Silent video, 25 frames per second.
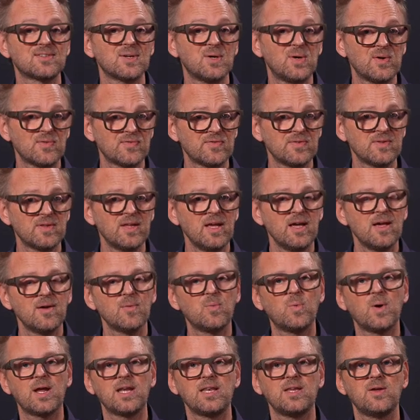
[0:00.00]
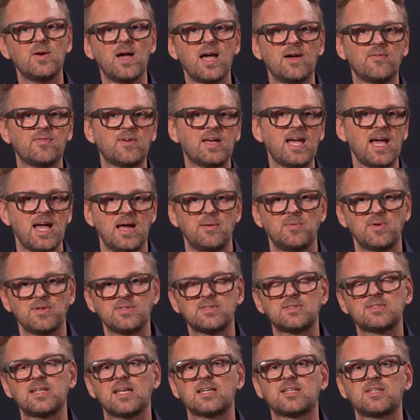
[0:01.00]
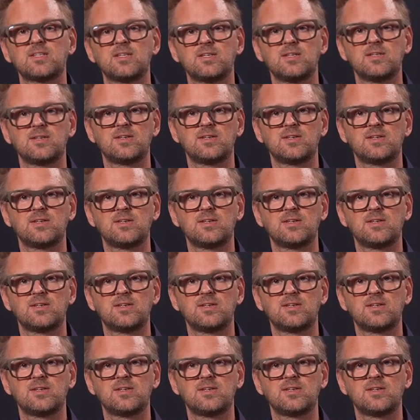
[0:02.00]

often when you have cameras that